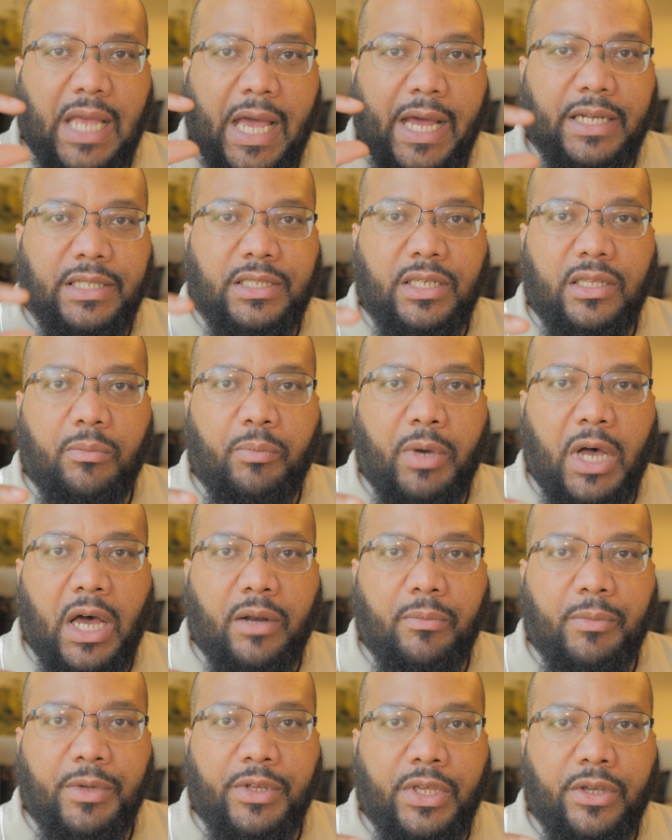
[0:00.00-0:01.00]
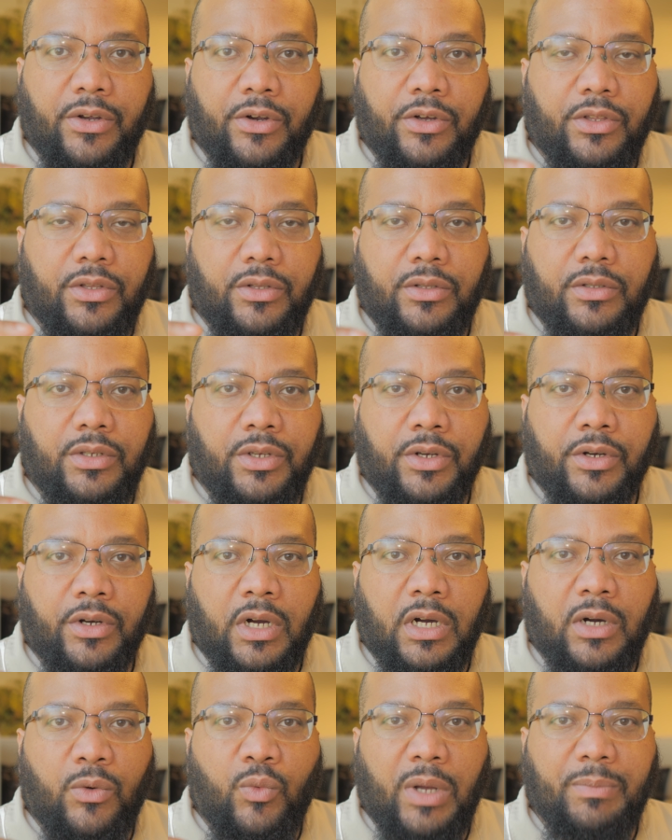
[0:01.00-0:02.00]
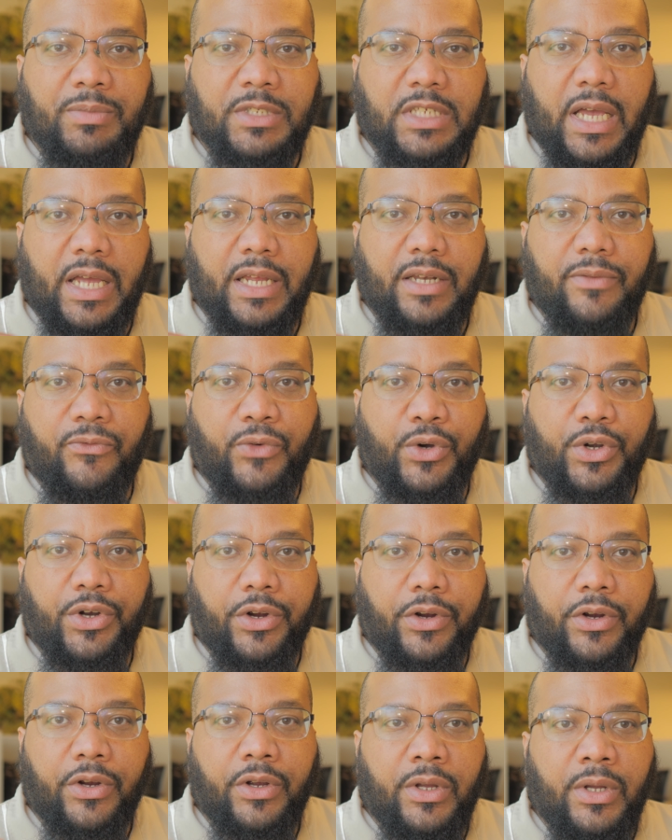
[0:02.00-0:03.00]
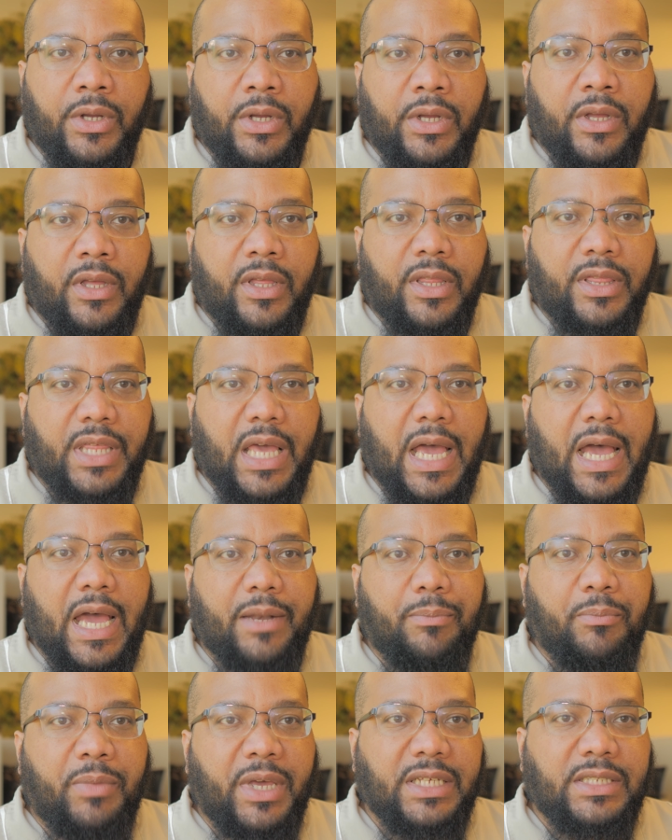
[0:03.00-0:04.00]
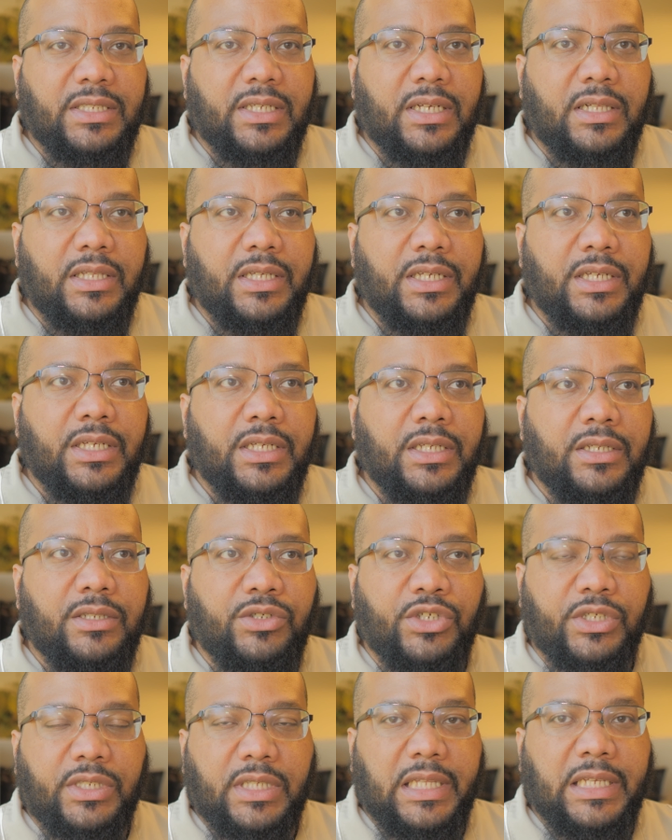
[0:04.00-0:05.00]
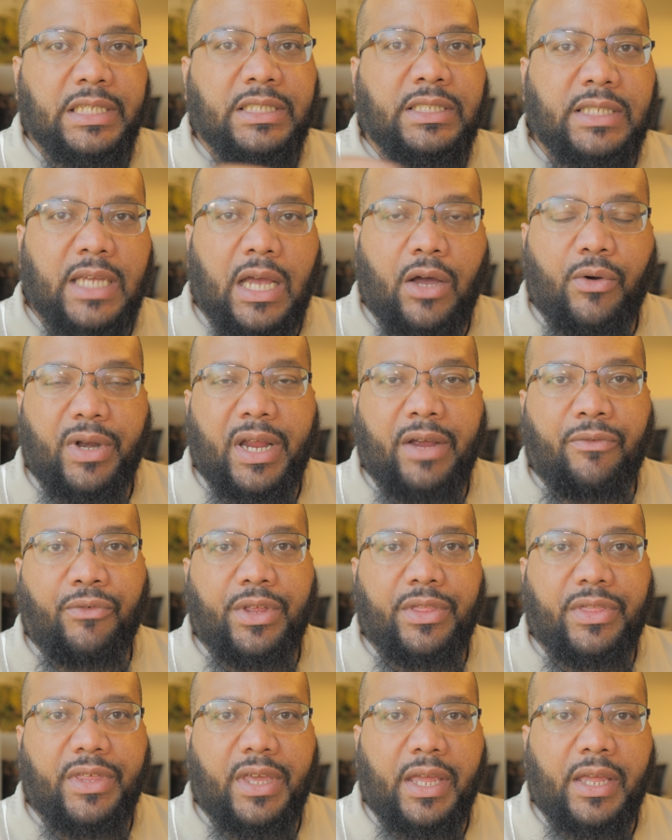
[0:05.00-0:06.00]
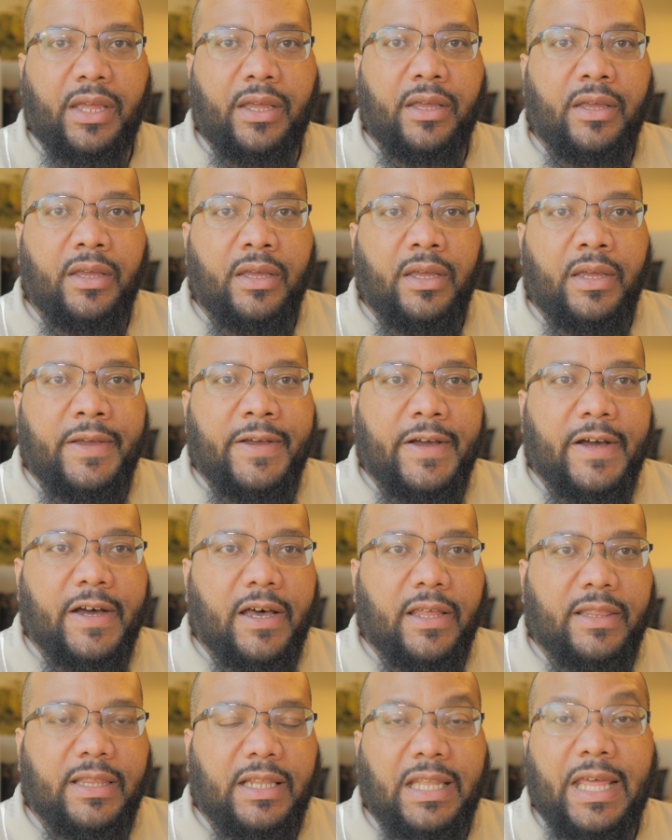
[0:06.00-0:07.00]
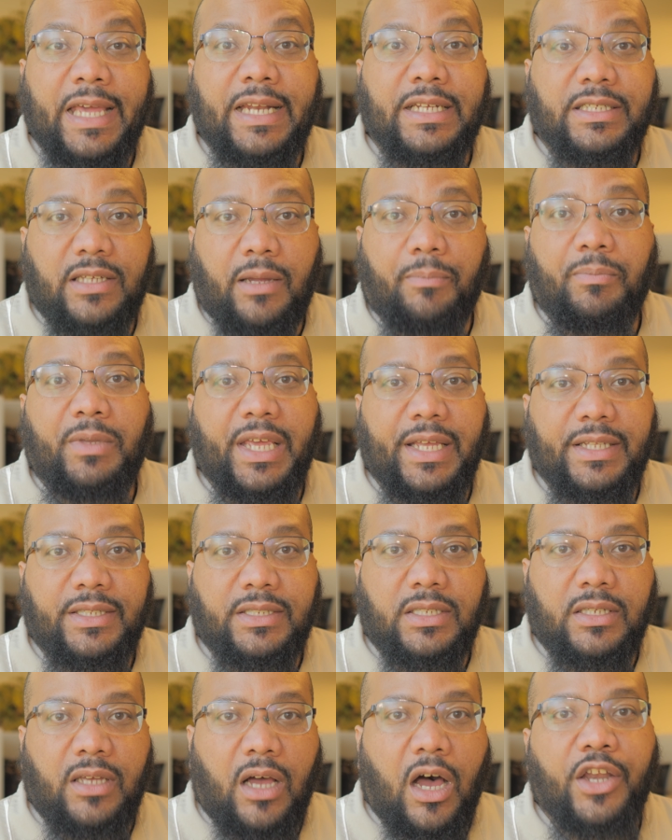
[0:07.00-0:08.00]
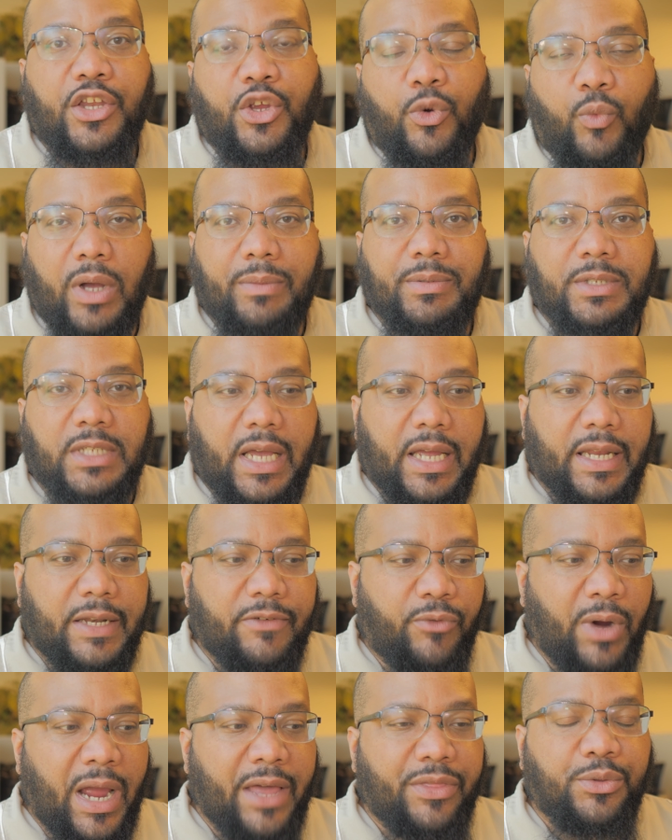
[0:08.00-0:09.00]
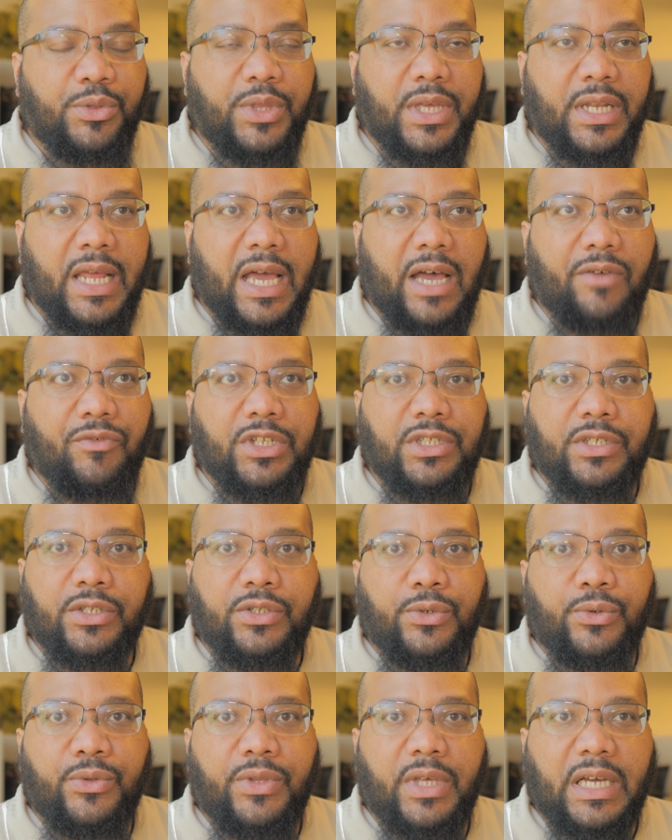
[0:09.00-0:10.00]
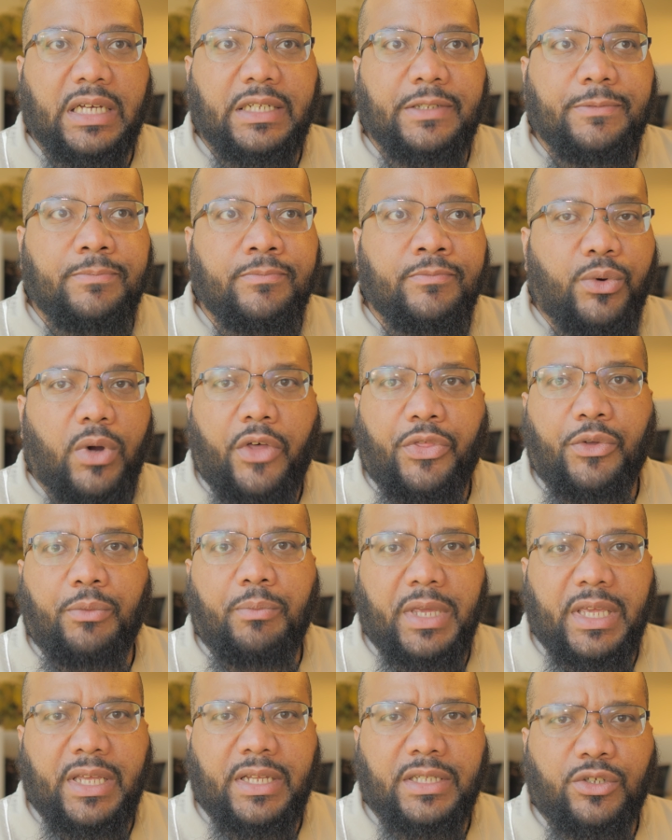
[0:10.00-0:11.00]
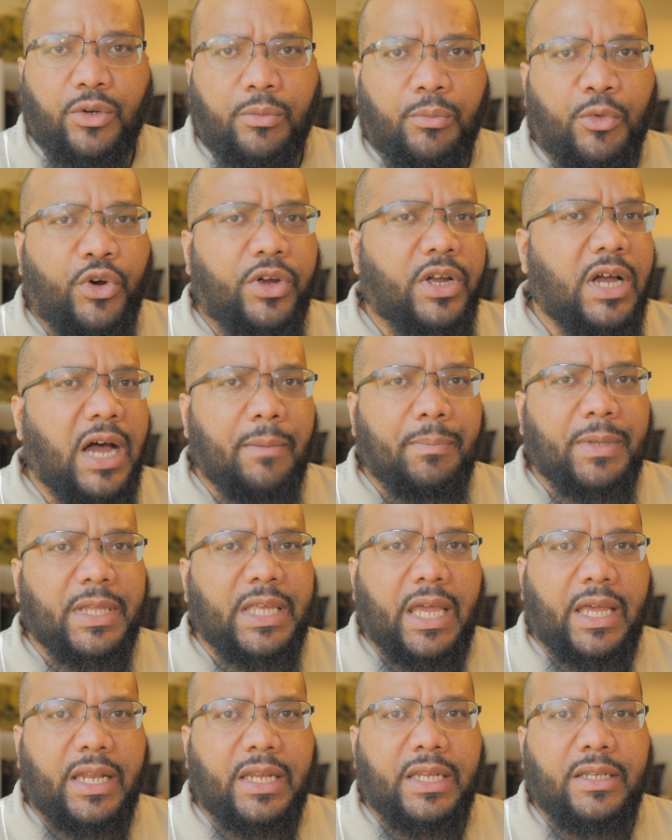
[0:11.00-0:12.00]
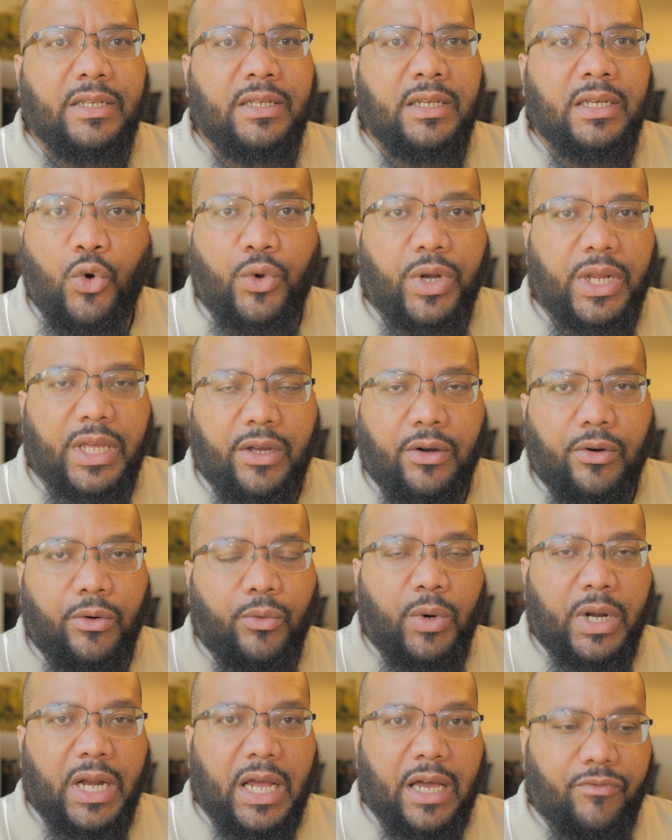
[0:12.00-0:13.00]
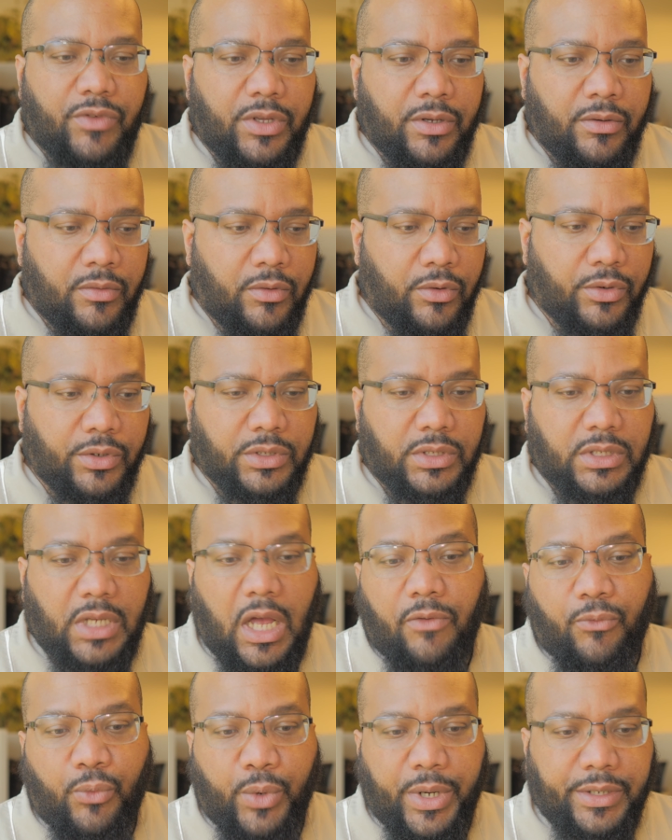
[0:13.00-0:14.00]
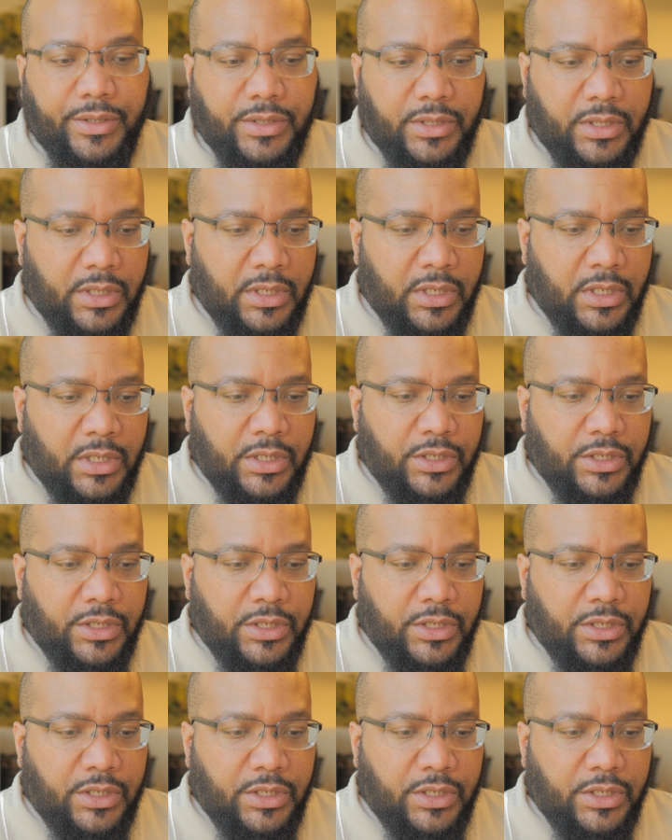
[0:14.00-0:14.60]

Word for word: that's added to the bottom of your website footer that basically just lists out everything, the latest updates on your website, rather than having to do that through other means or more complicated coding or what have you, or softwares.